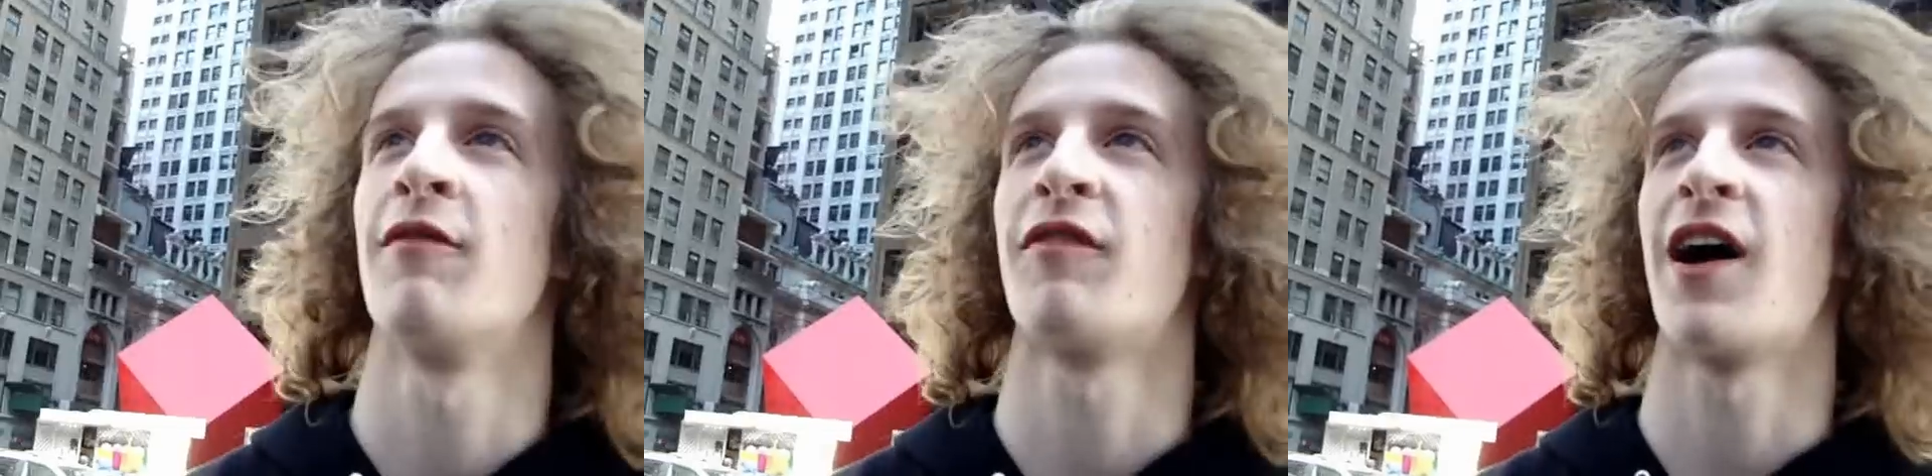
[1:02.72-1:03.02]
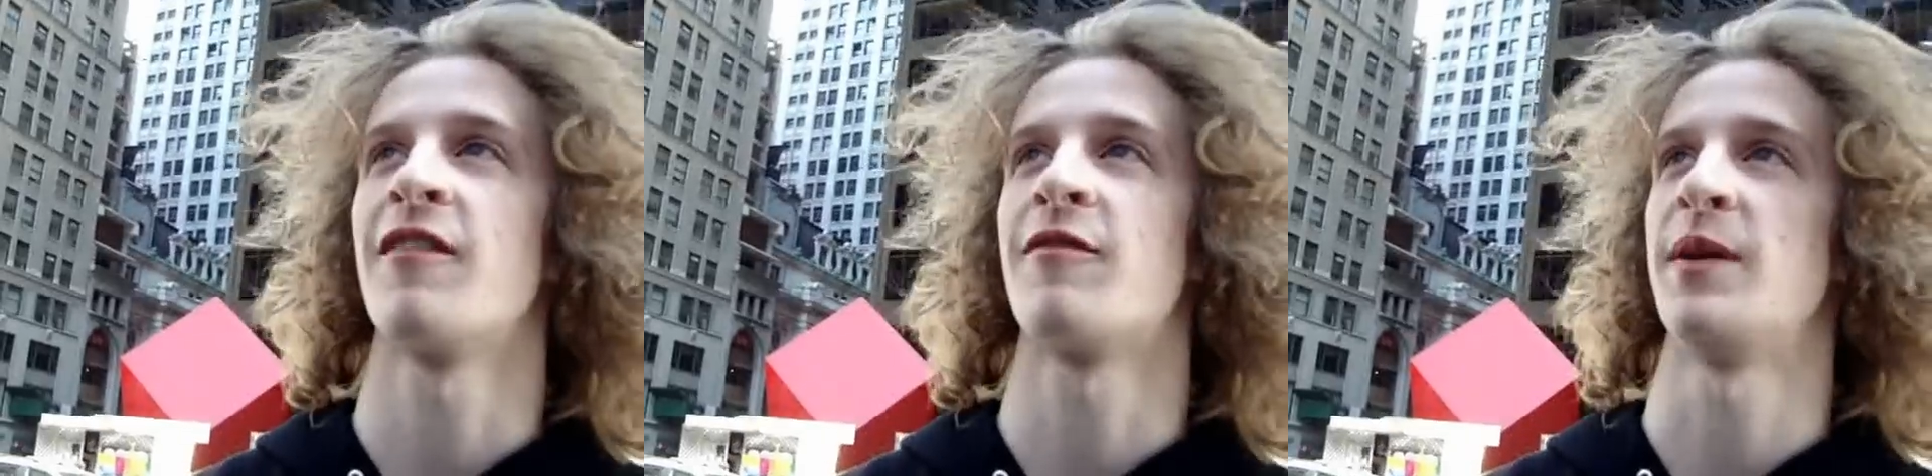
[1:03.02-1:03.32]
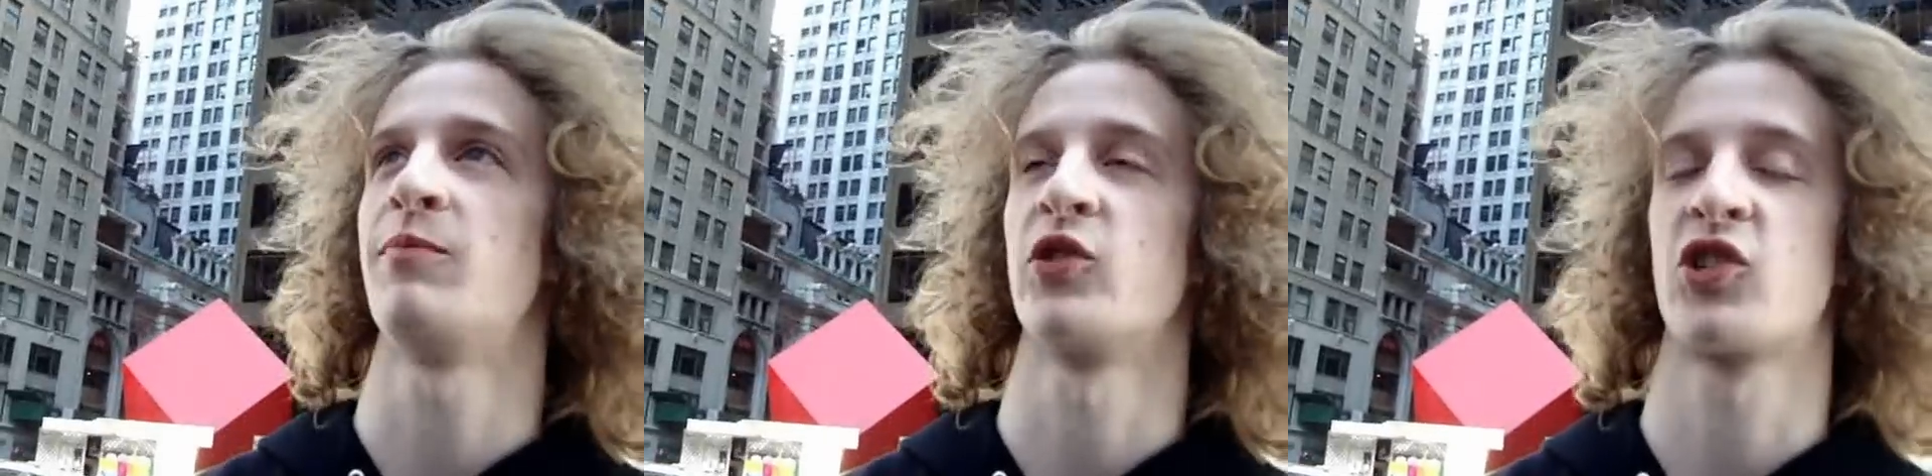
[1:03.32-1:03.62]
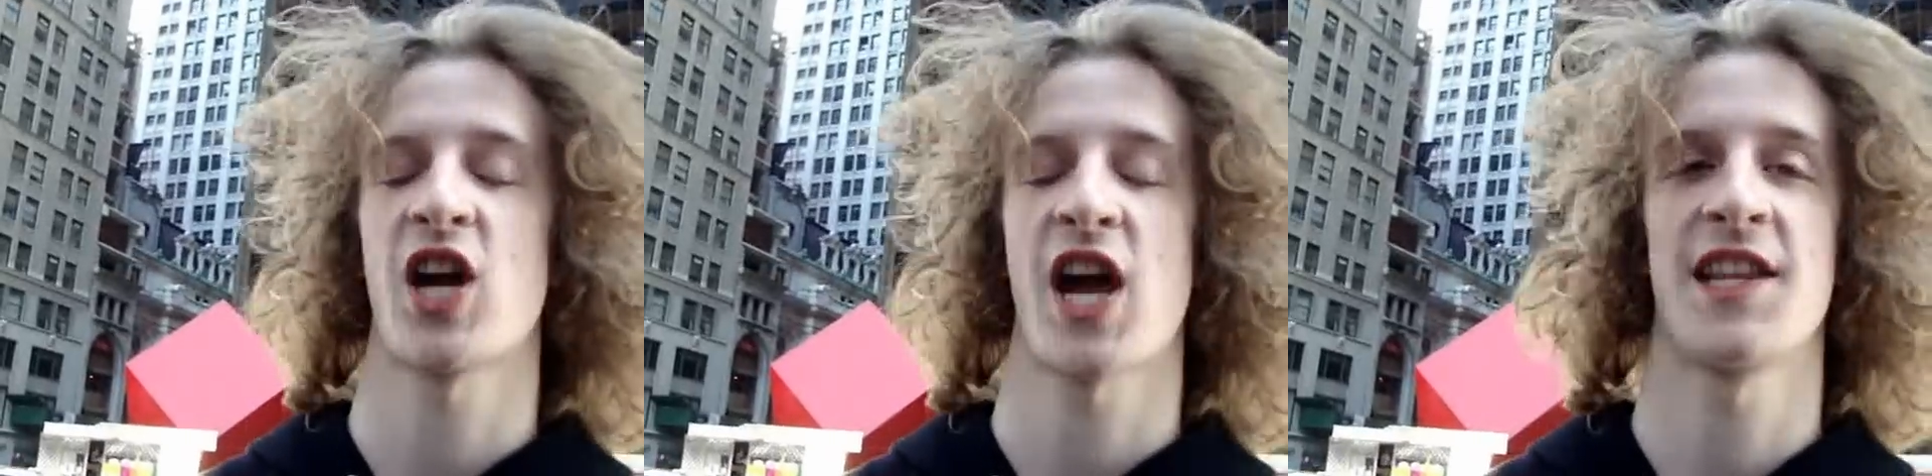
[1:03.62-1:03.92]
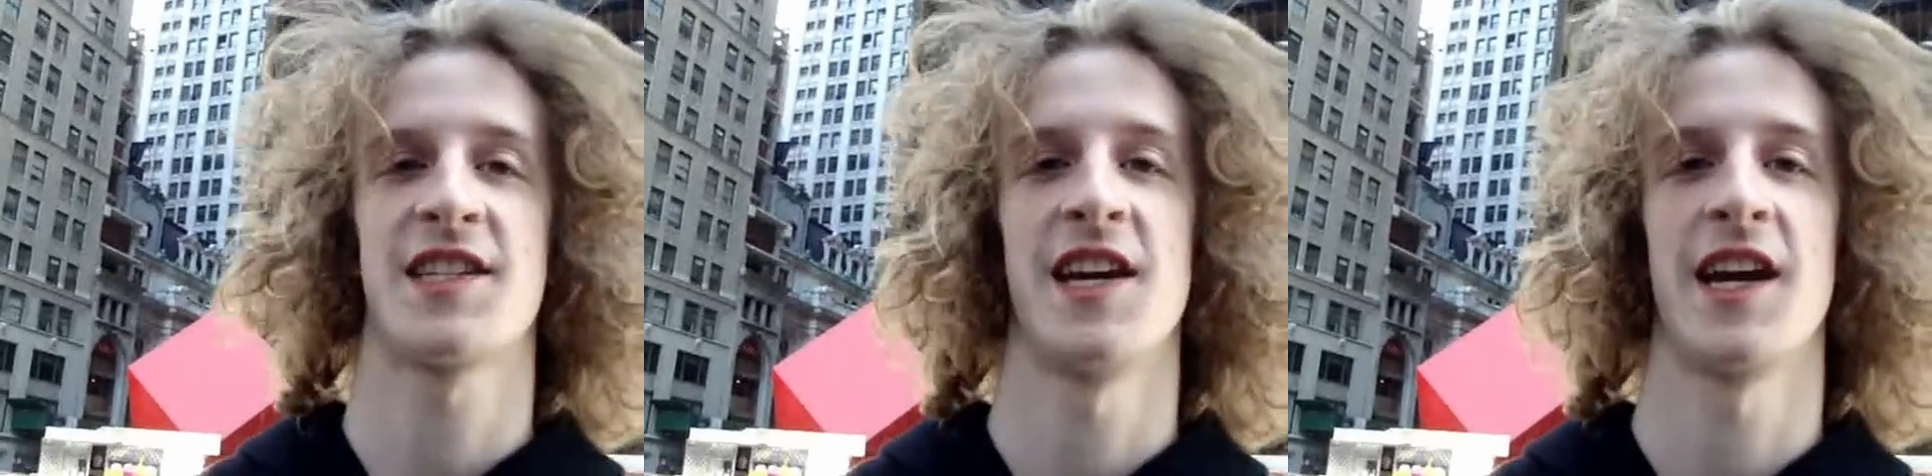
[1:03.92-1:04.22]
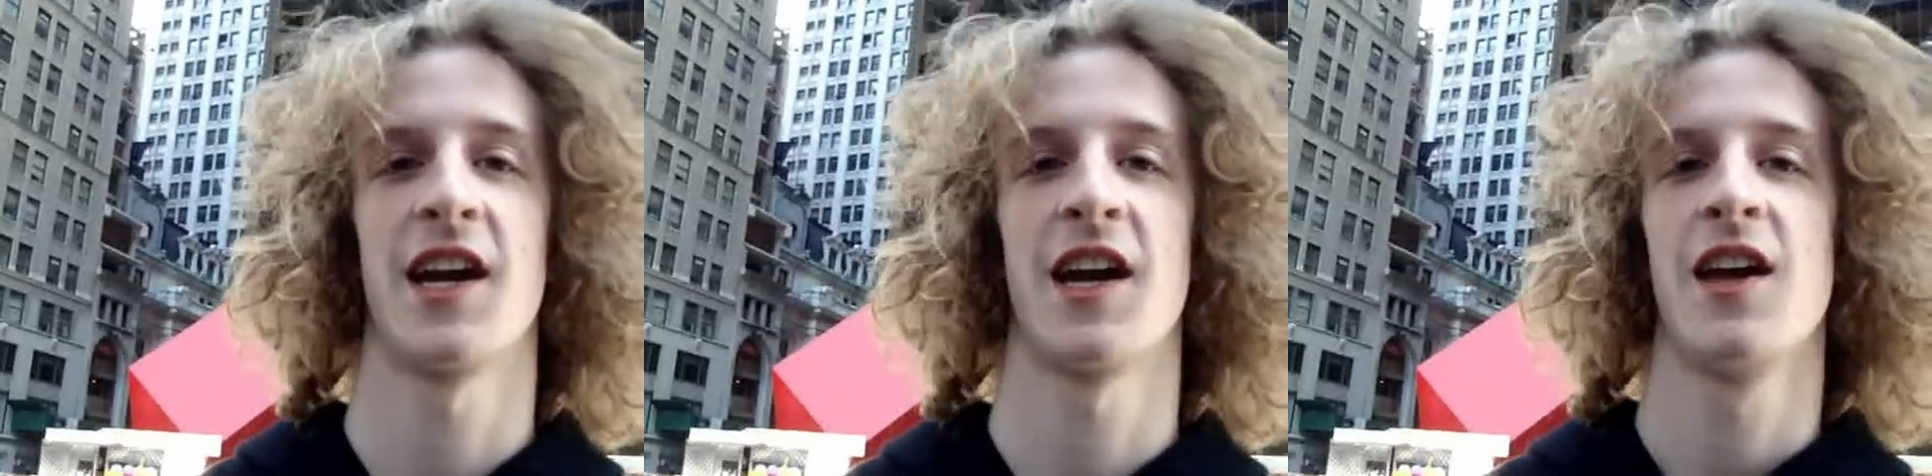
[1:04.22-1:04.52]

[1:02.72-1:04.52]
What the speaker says: 5 people chanting,